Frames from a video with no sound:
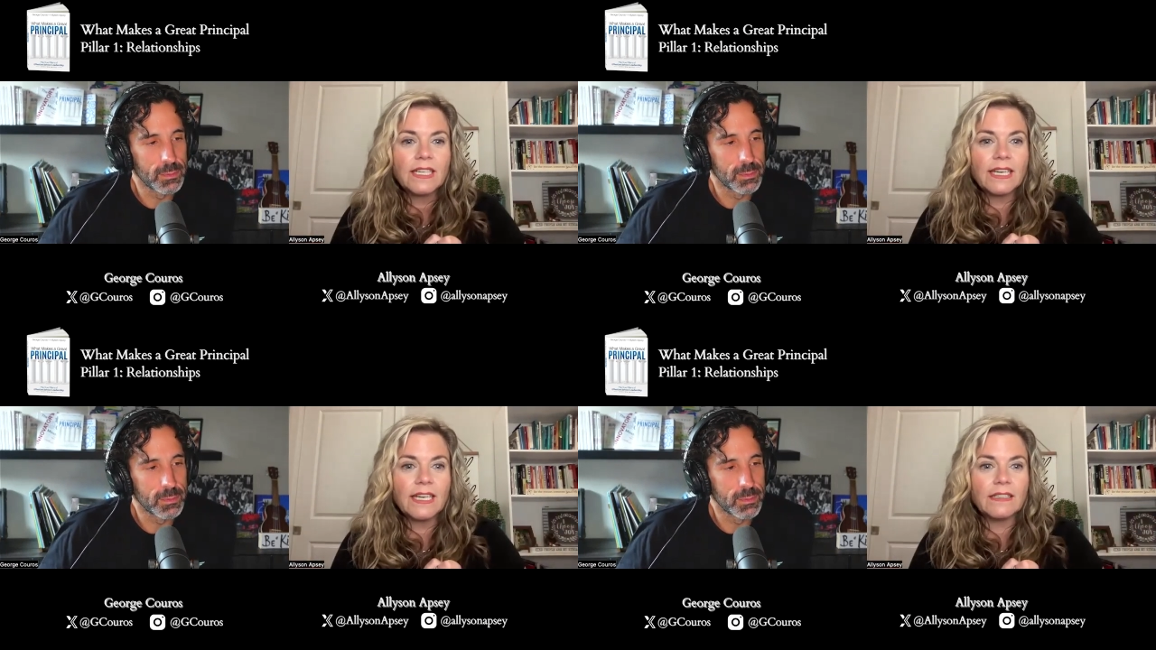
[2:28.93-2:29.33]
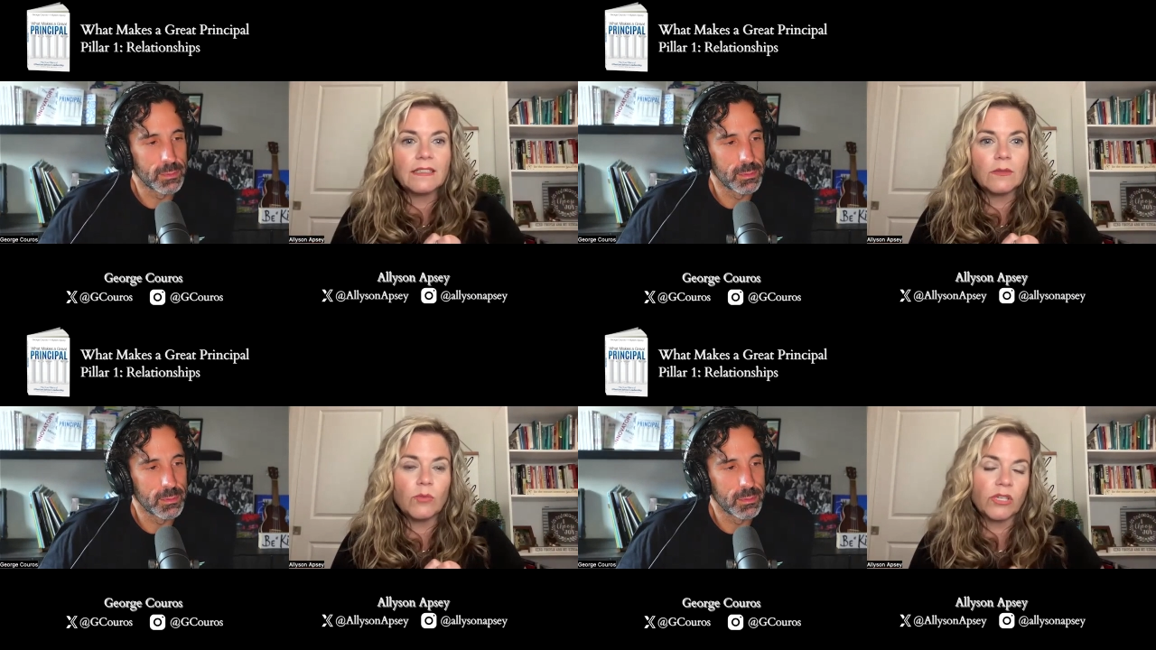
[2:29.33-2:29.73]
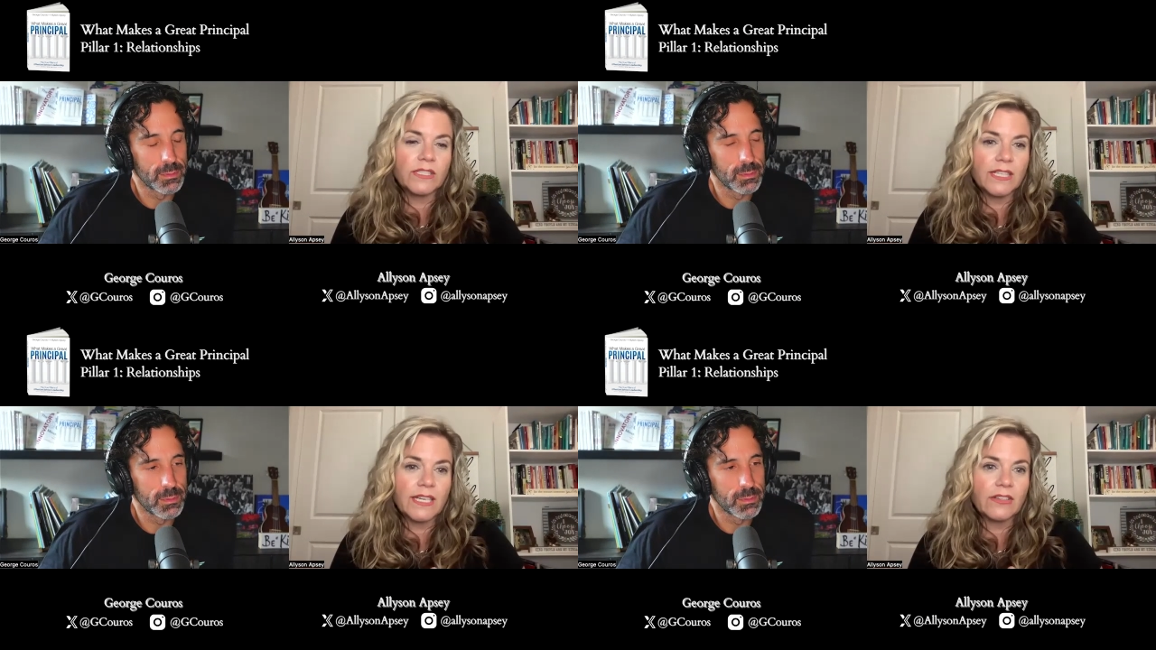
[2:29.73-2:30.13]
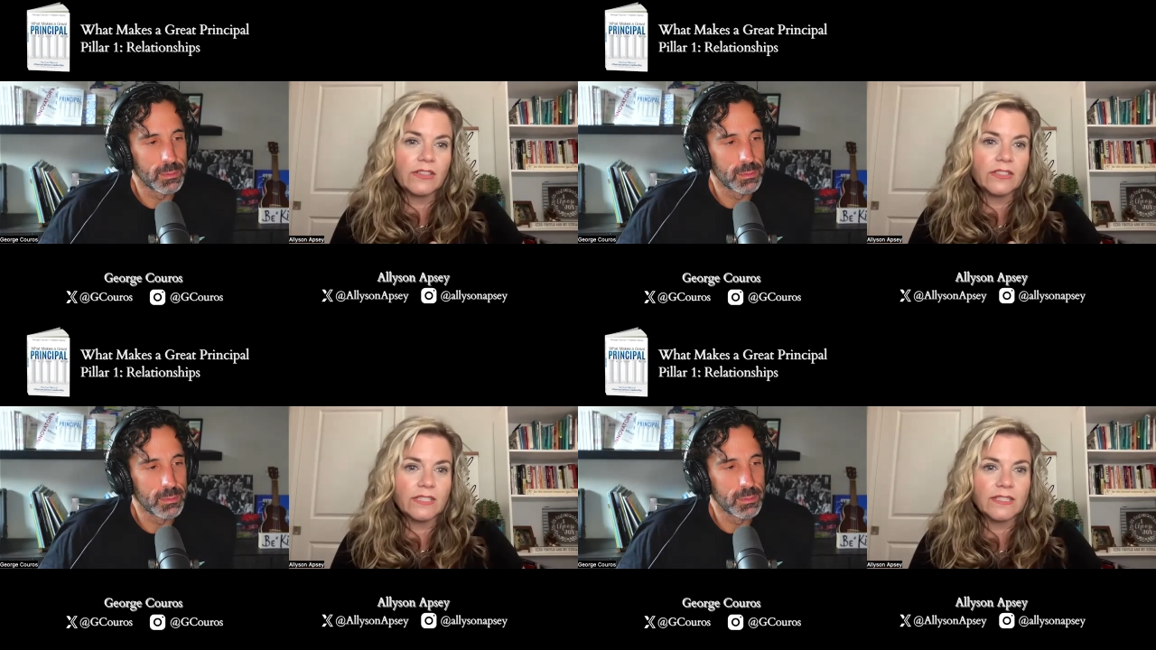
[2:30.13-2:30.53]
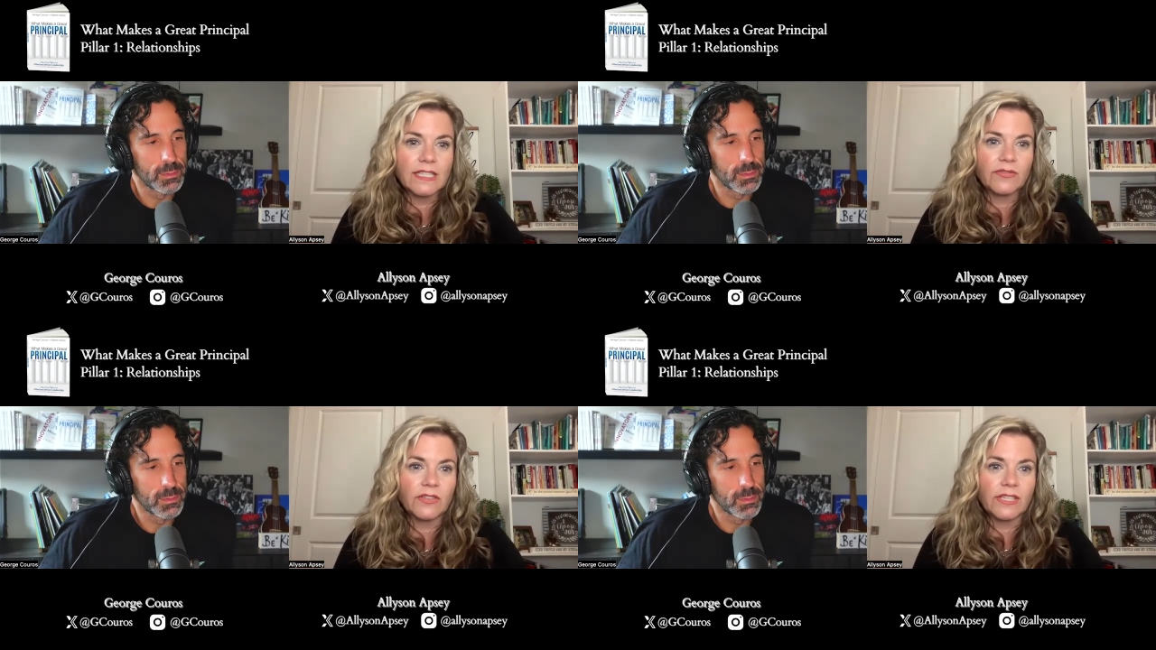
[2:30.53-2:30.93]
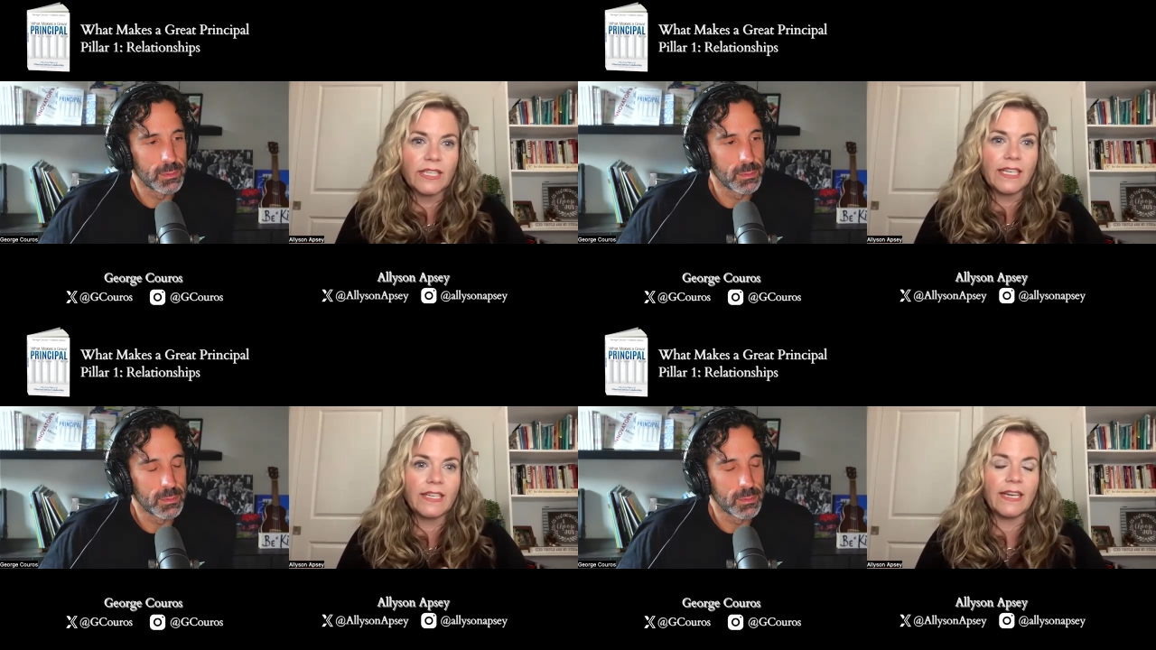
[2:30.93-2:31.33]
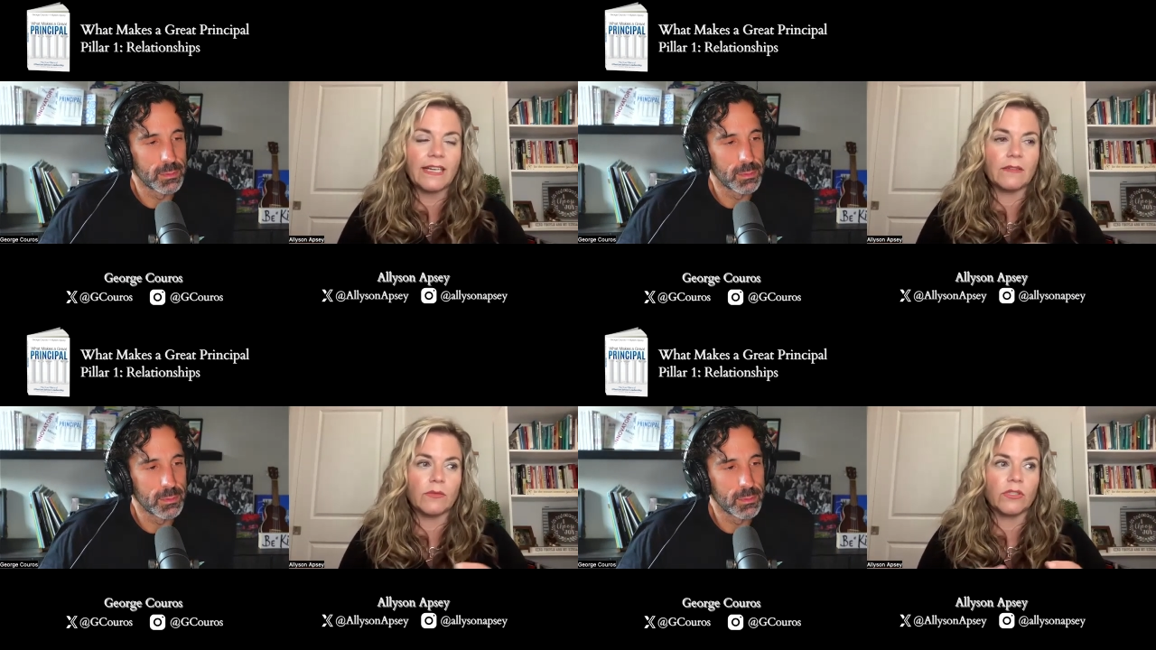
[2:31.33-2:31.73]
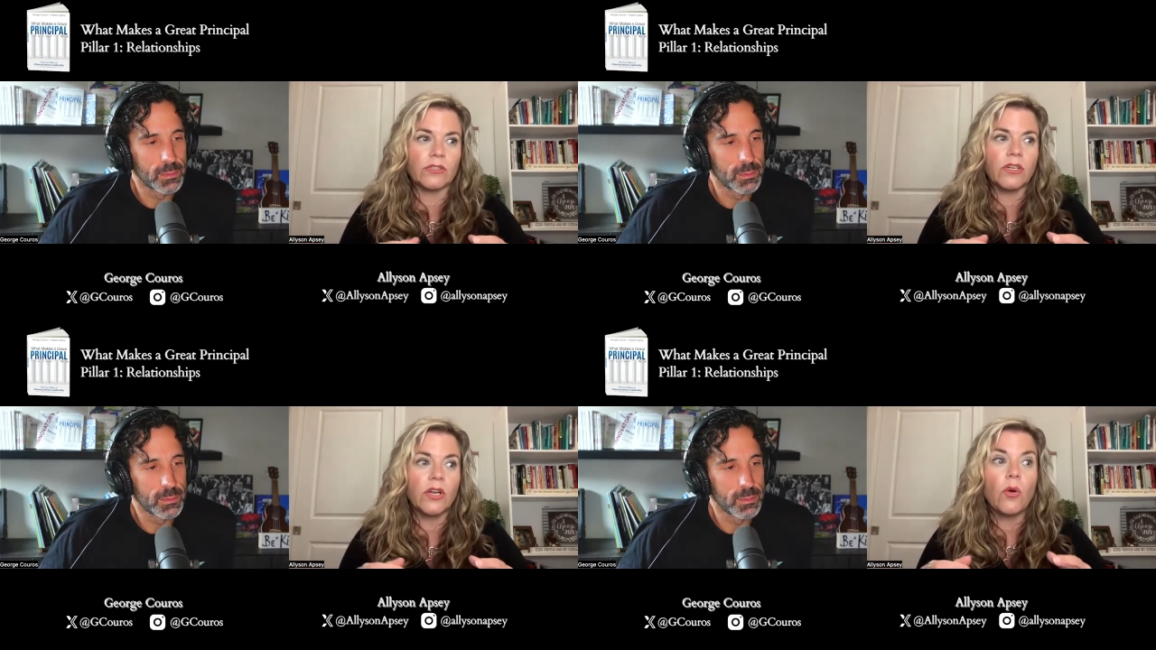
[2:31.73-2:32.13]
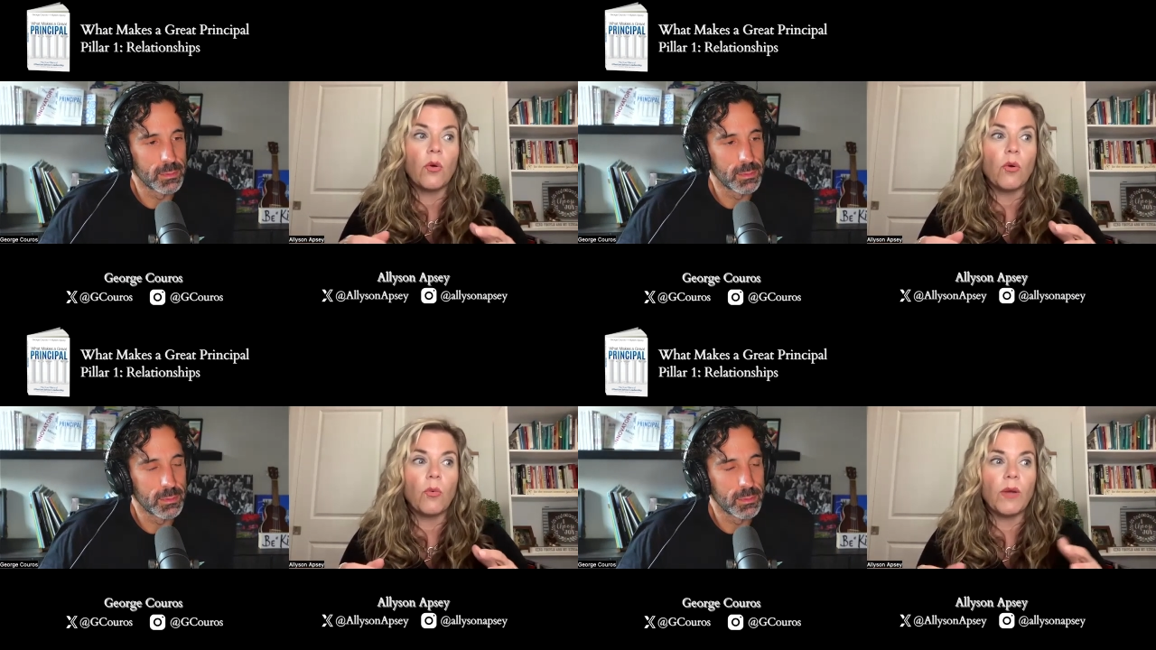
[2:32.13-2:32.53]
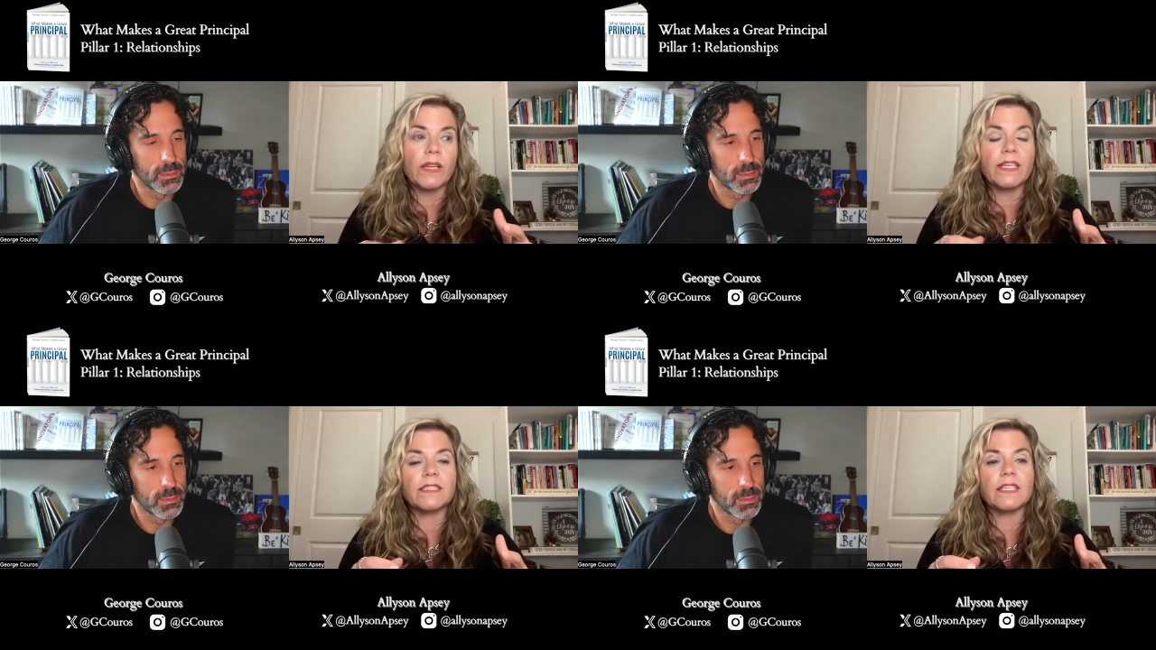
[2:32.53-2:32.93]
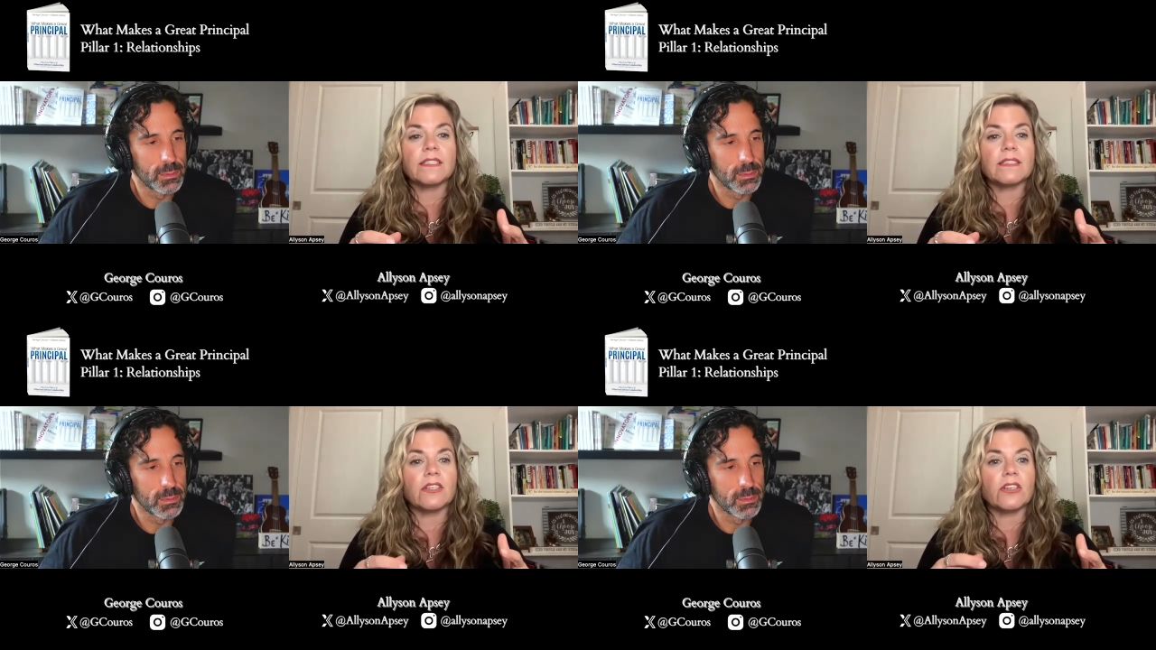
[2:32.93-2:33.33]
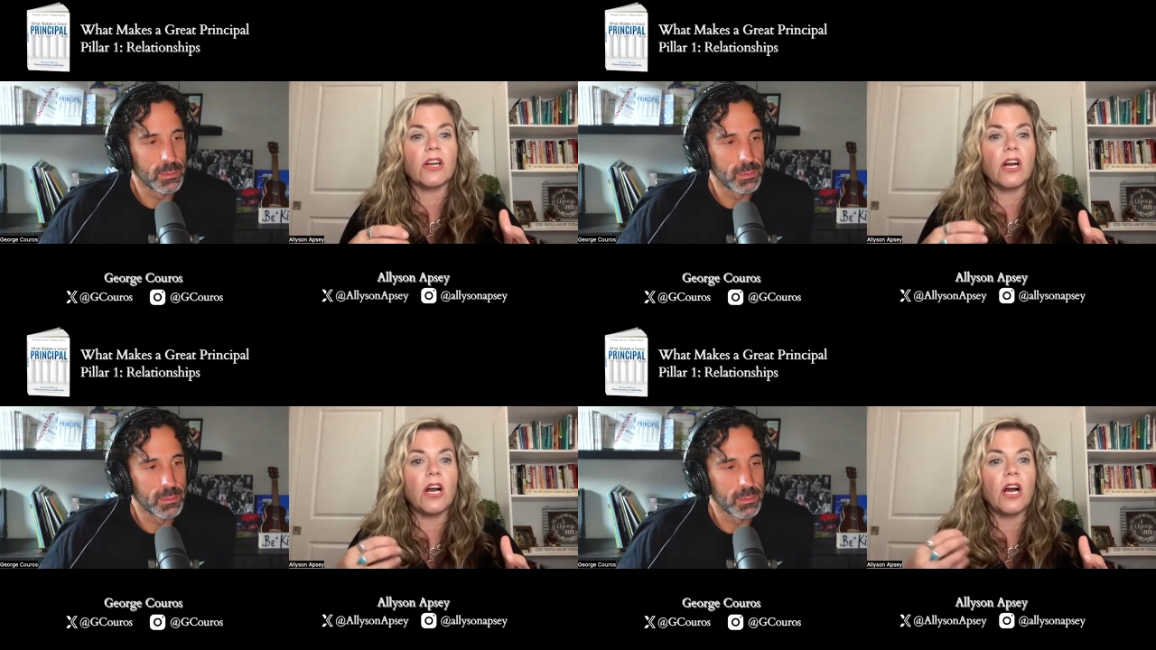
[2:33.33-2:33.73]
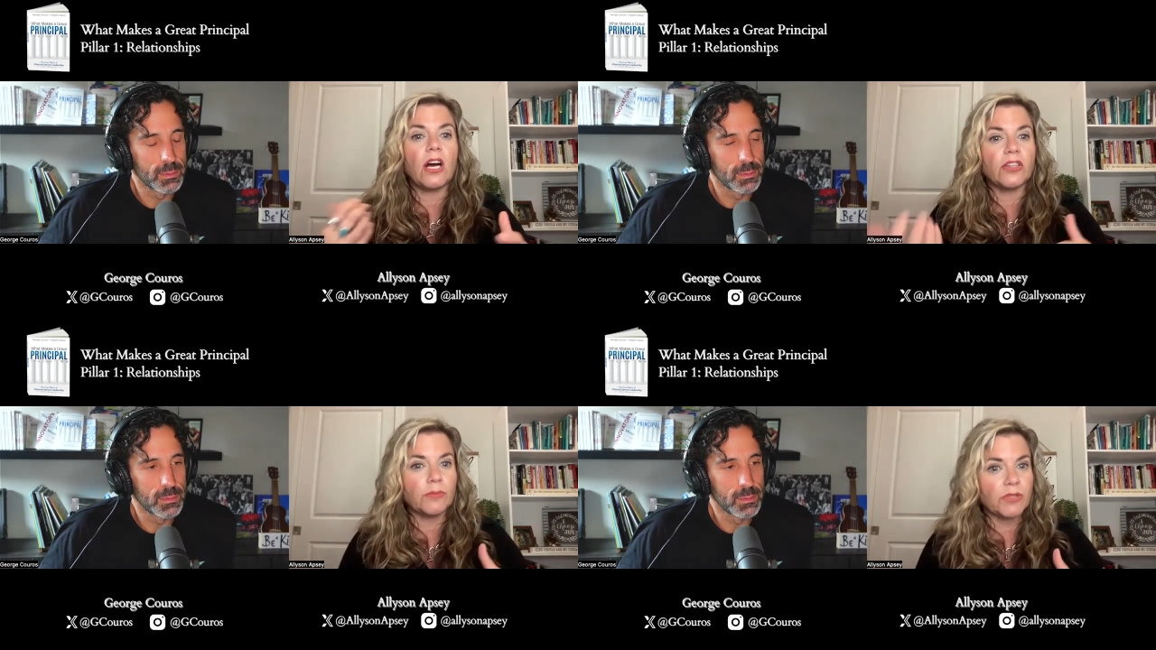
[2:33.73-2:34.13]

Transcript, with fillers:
Speaker 1: can work together successfully, and that we're willing to consider other